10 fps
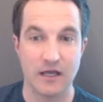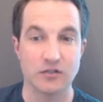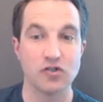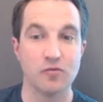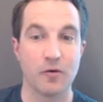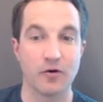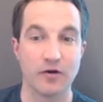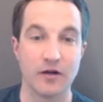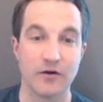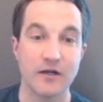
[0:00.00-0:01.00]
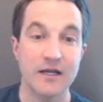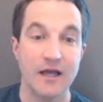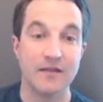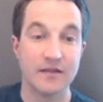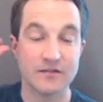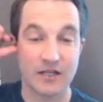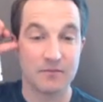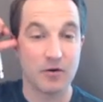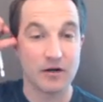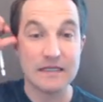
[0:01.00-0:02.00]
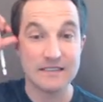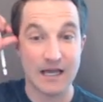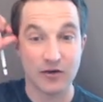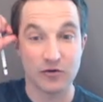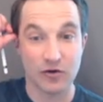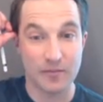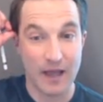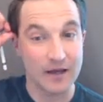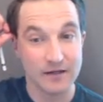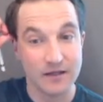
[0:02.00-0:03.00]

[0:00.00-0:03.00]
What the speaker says: Okay, two-parter here. And then the second part, is that good or bad?